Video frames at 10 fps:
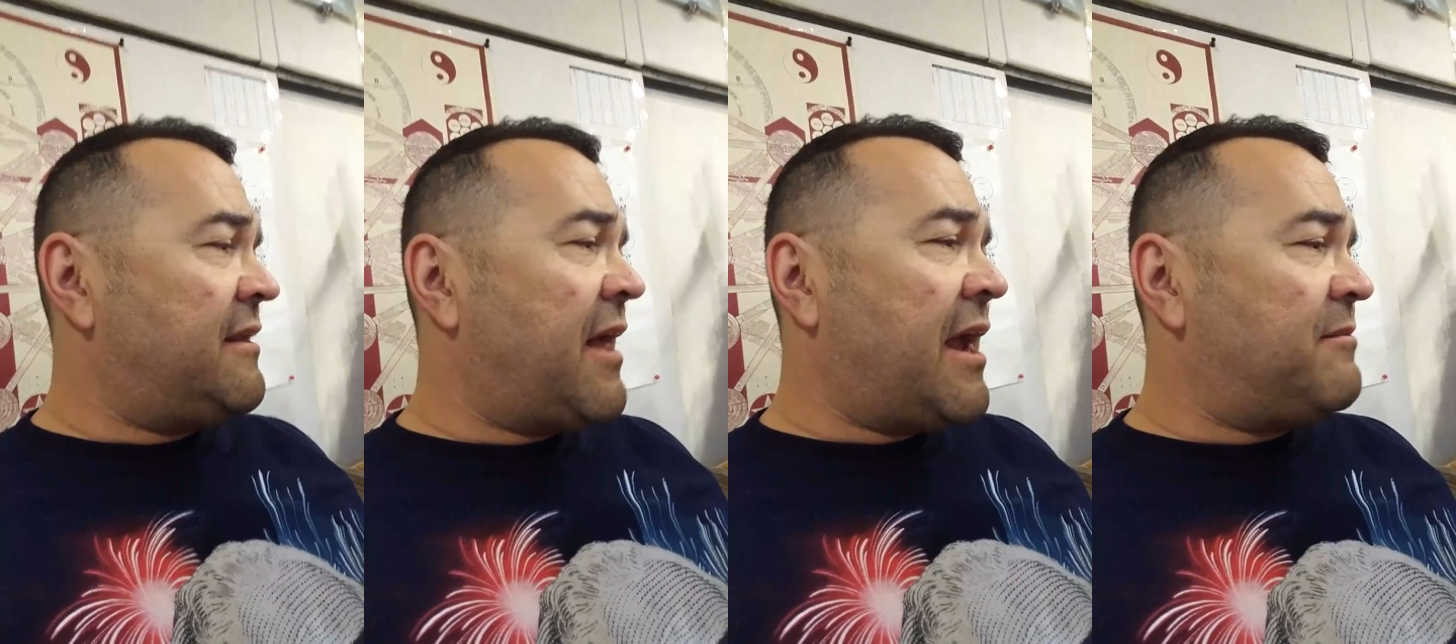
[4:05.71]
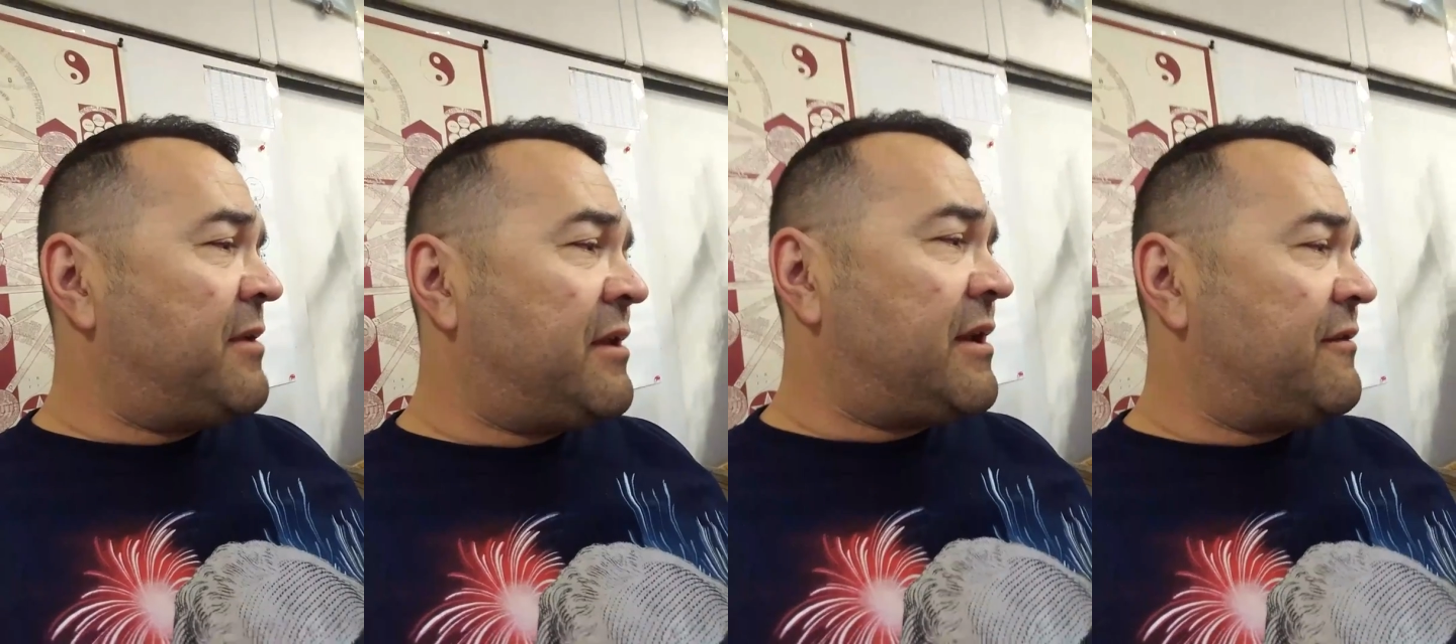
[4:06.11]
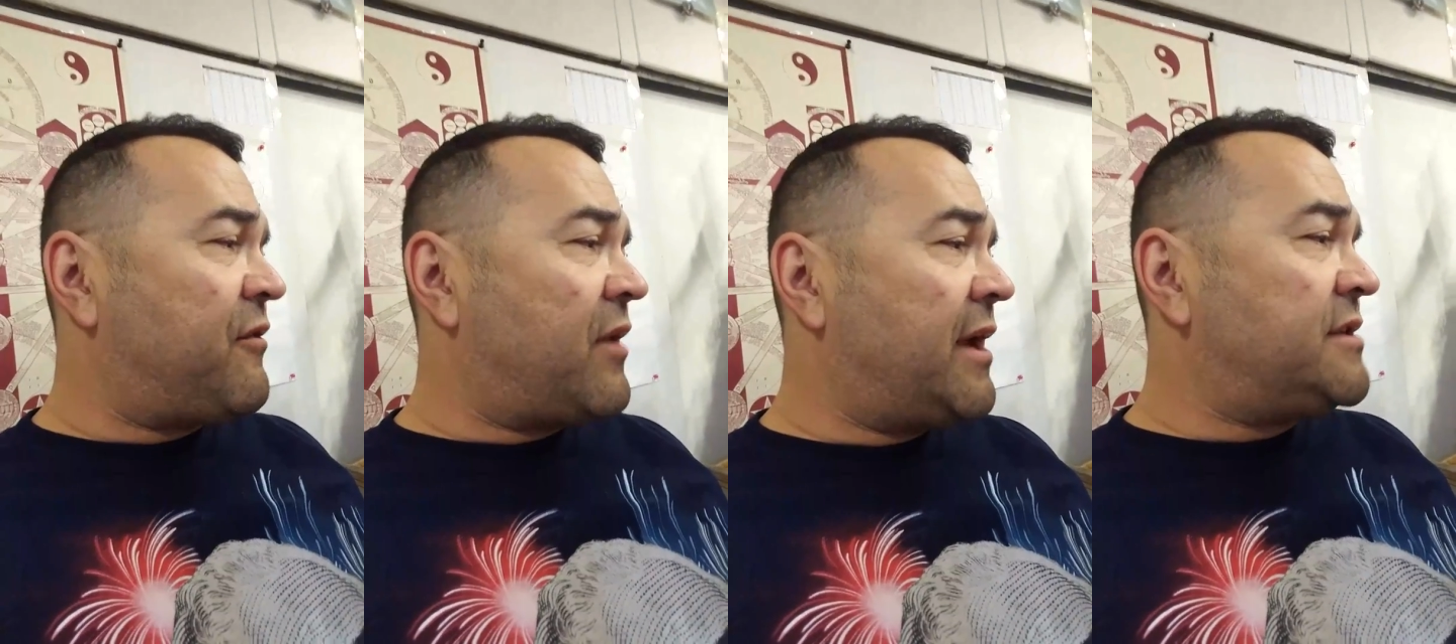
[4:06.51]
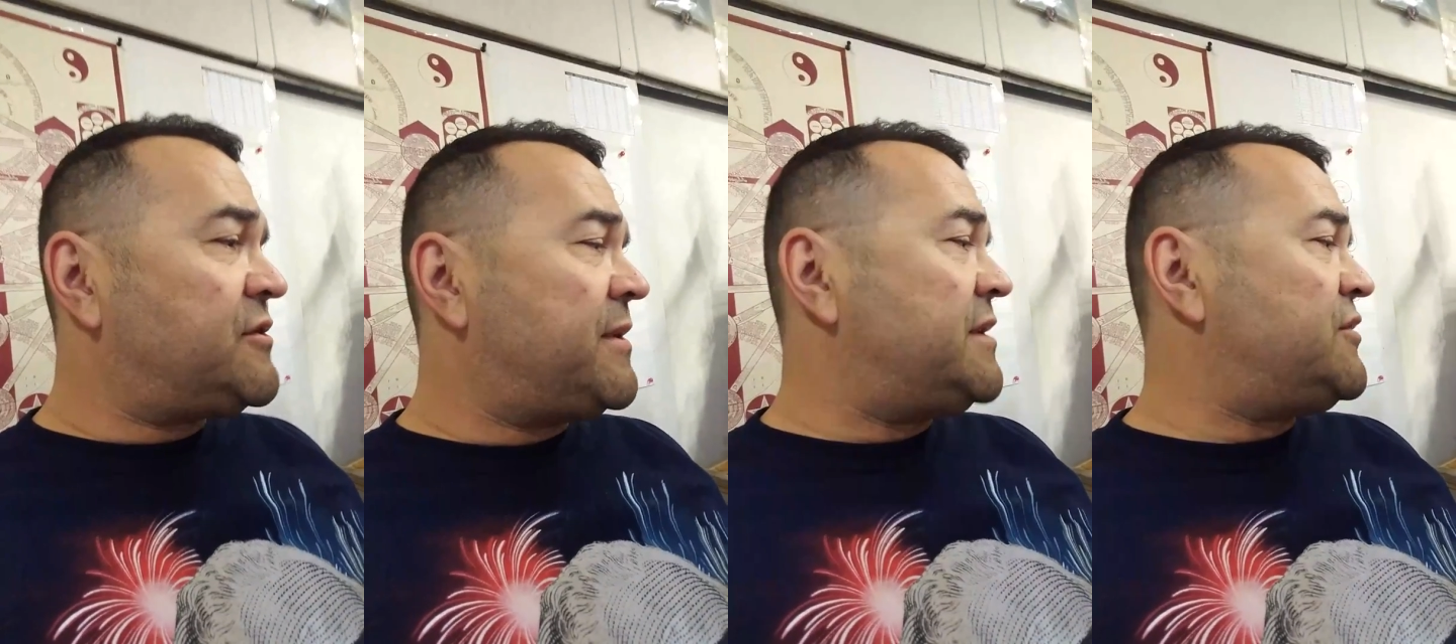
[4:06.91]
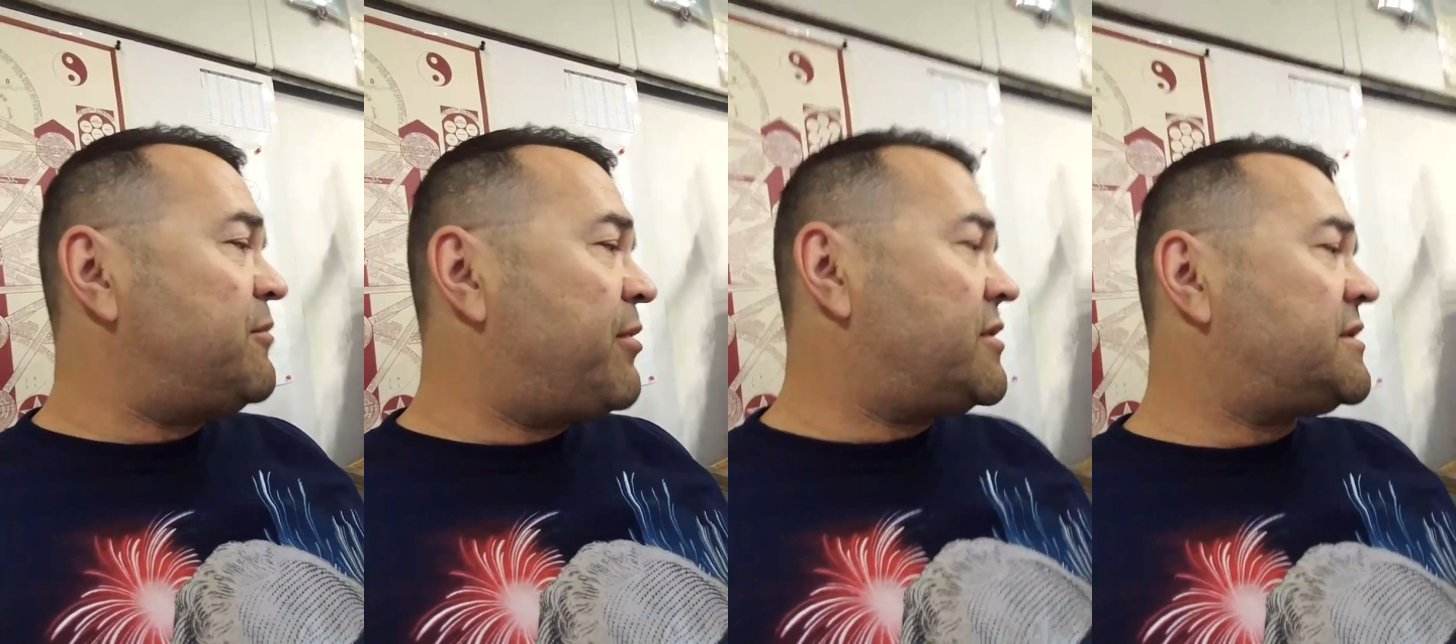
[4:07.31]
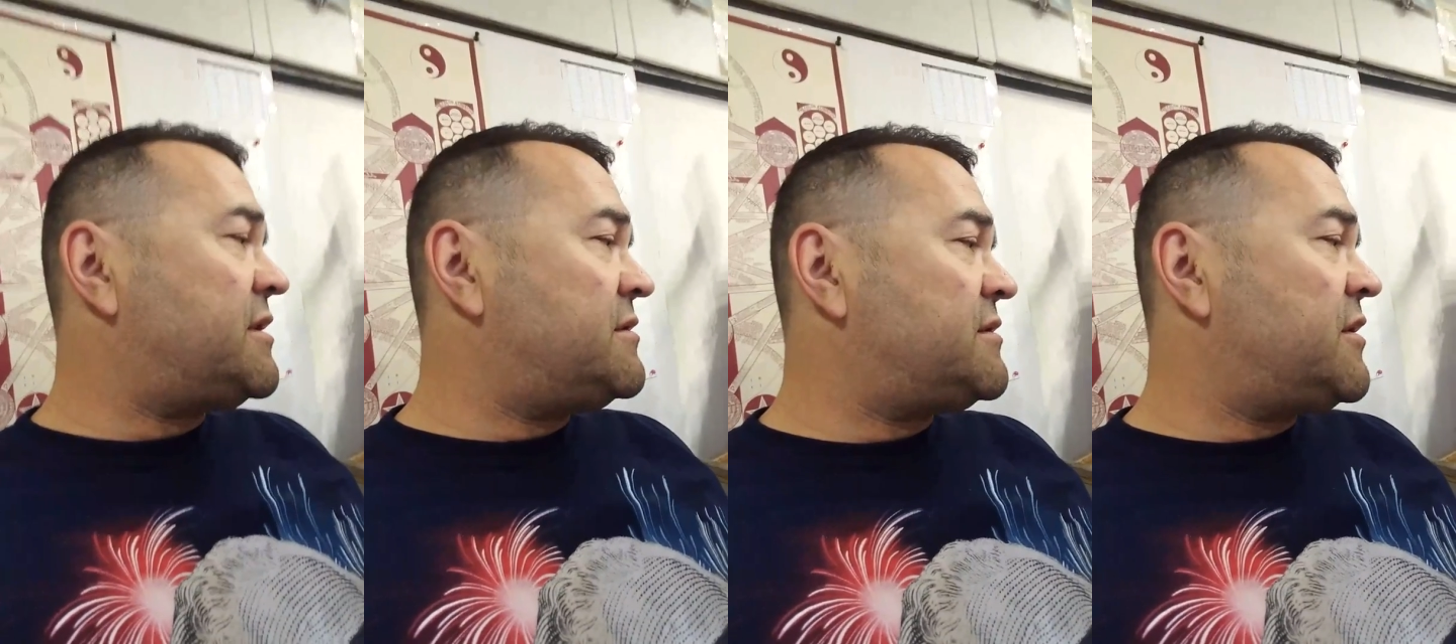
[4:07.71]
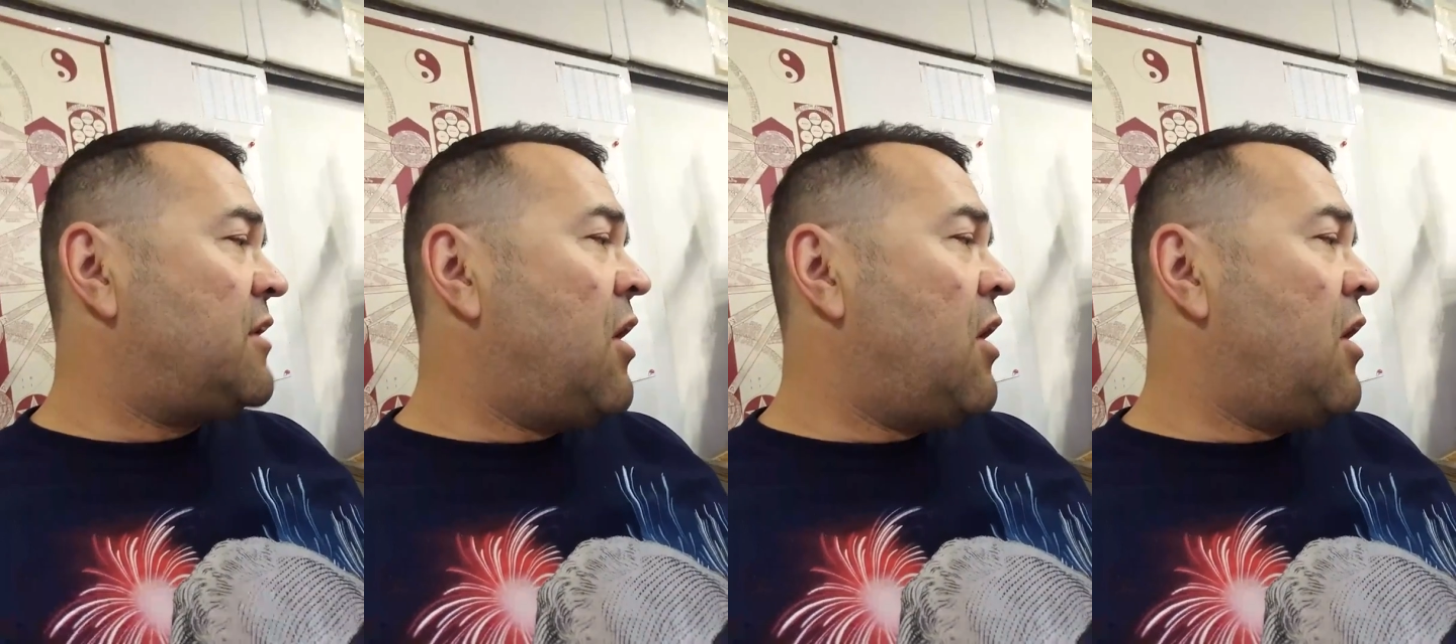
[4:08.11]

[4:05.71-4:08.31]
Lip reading: liability for injury to persons